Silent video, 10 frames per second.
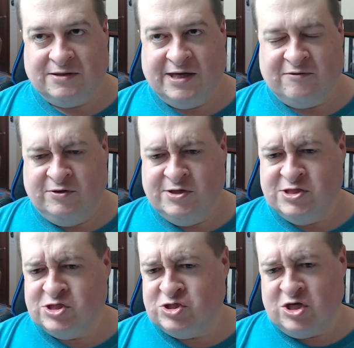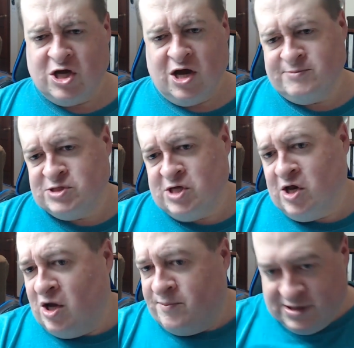like, well, this is the game set
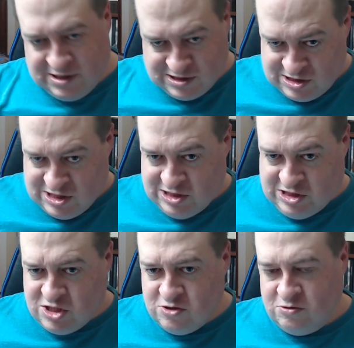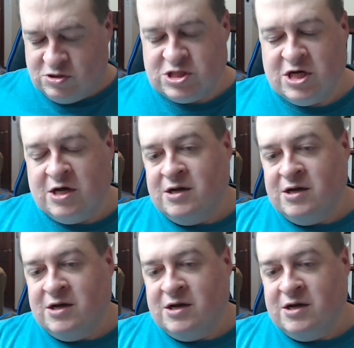up, and it's huge,